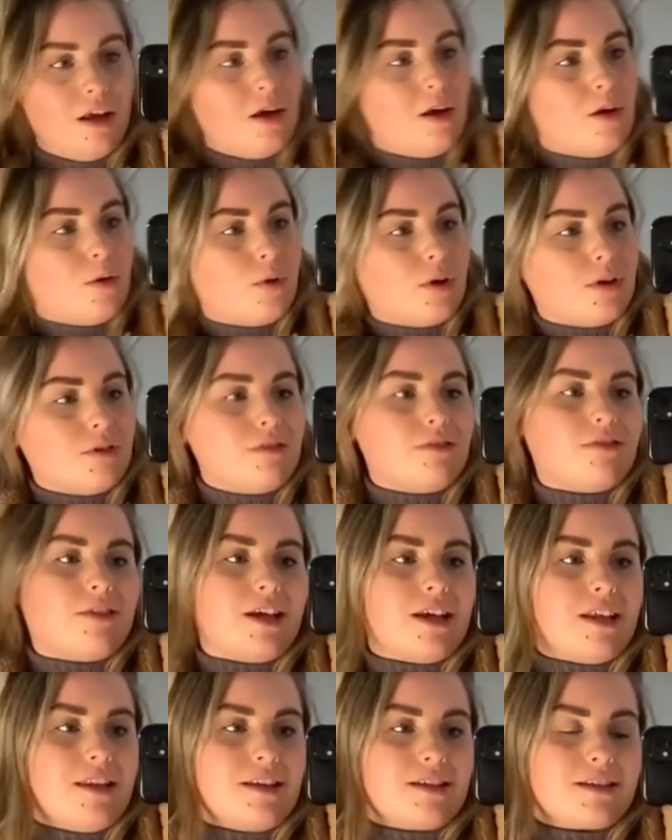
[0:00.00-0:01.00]
What are we
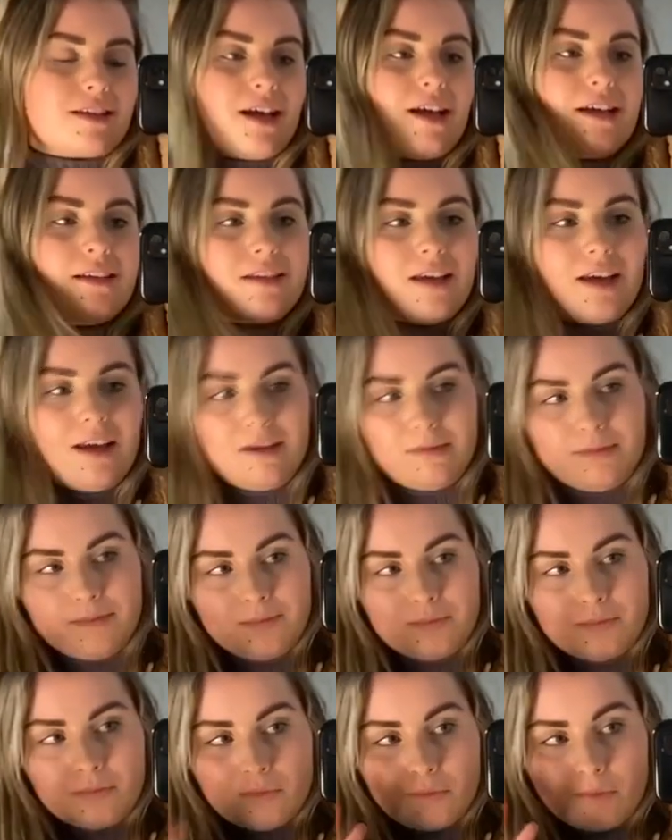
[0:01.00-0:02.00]
rating this out of 10?
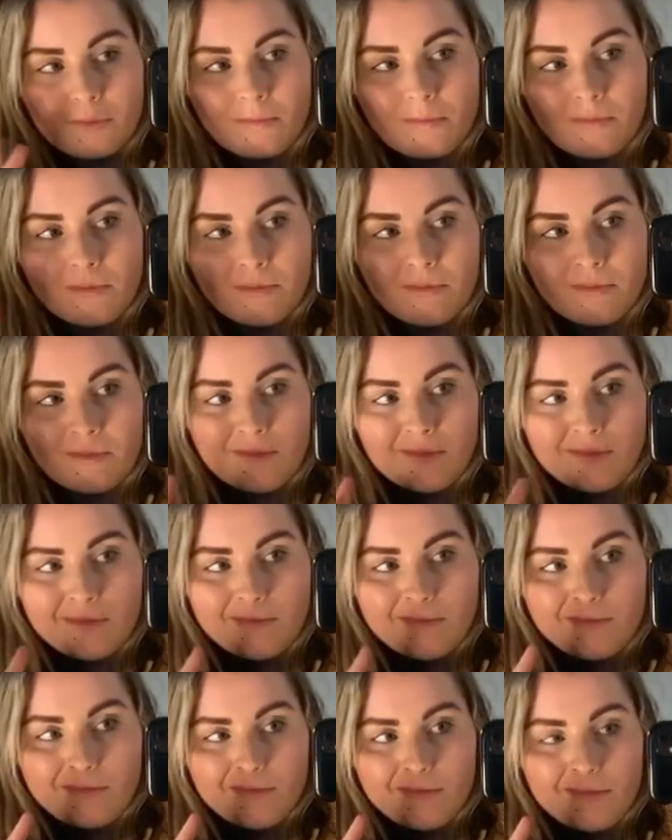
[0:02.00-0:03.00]

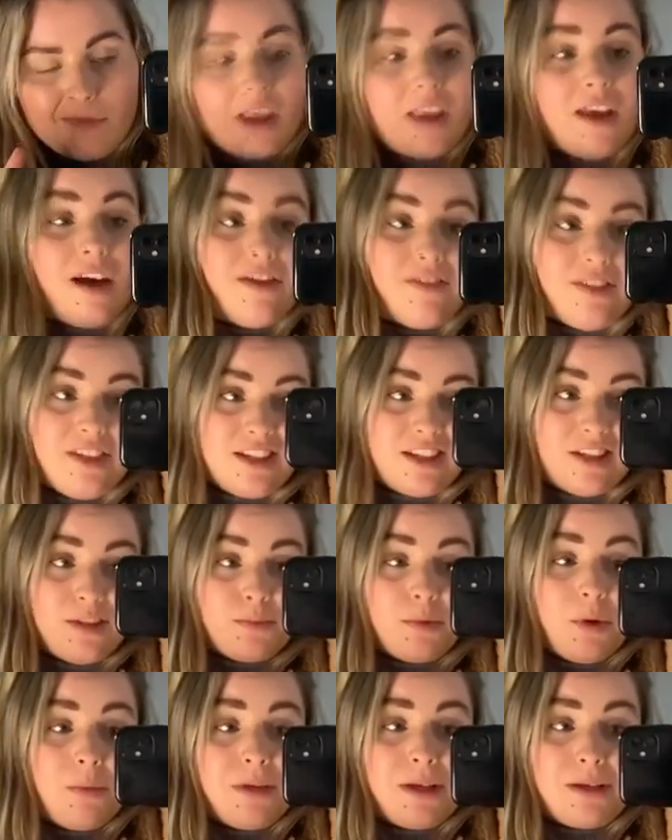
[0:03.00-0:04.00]
I think this is
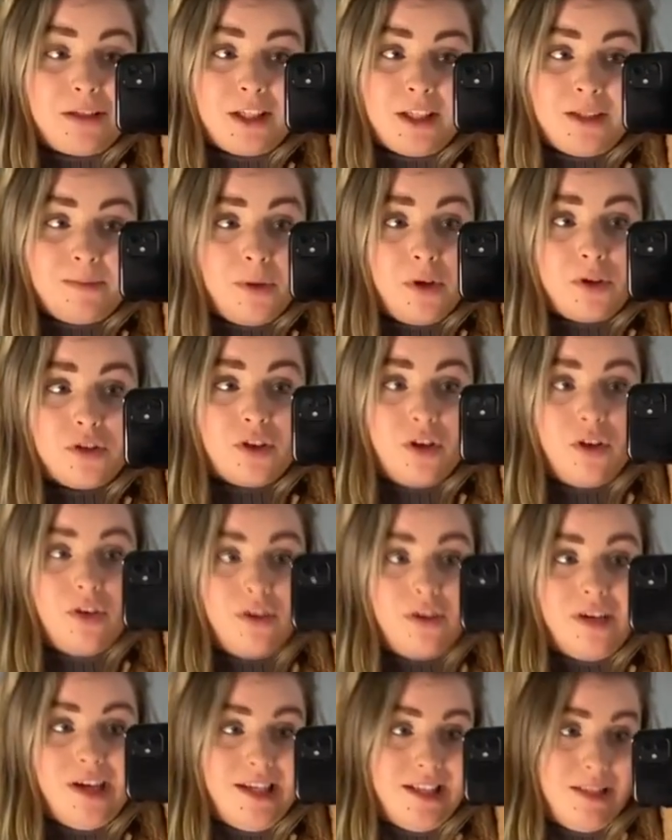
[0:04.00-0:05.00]
probably as spot on
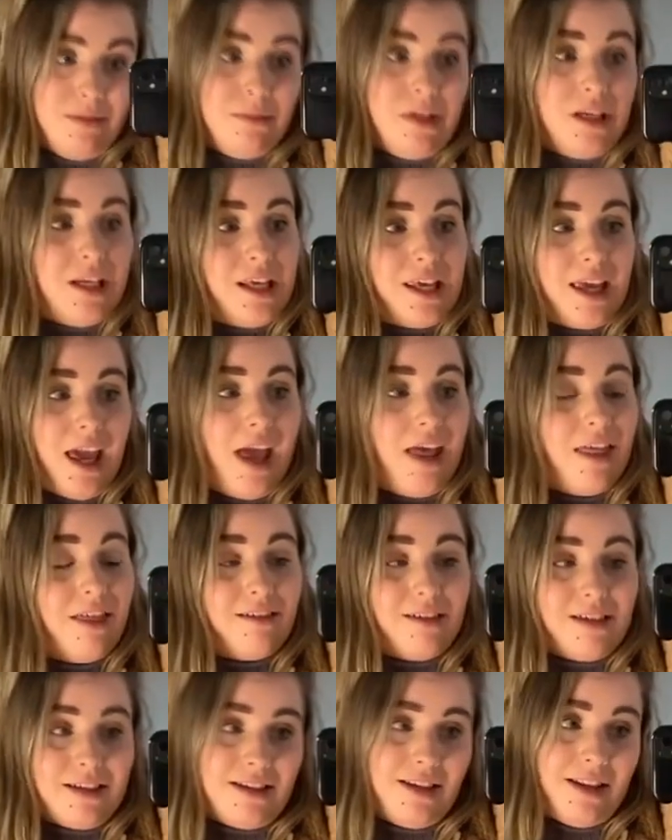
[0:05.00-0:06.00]
as I'm going to get the
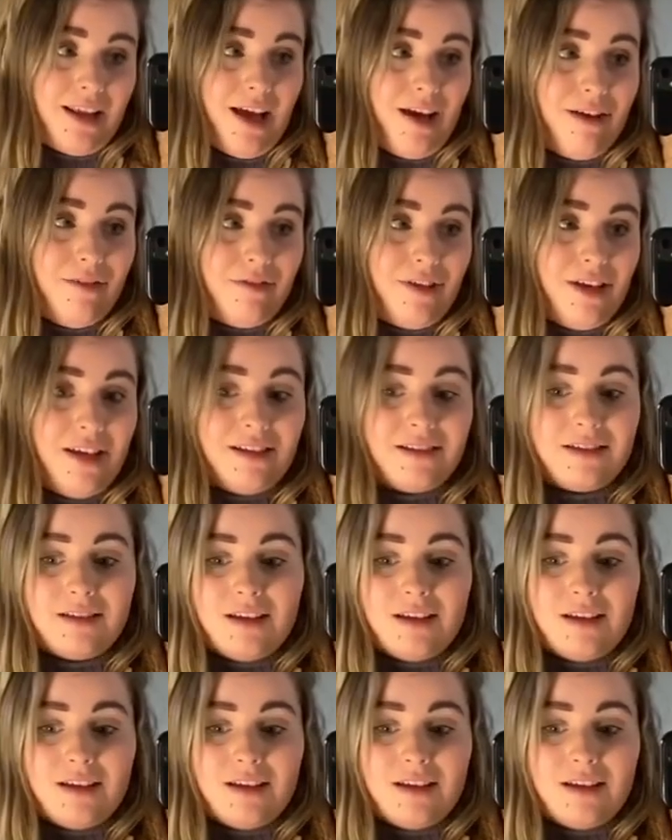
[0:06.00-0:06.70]
rest of the outfits.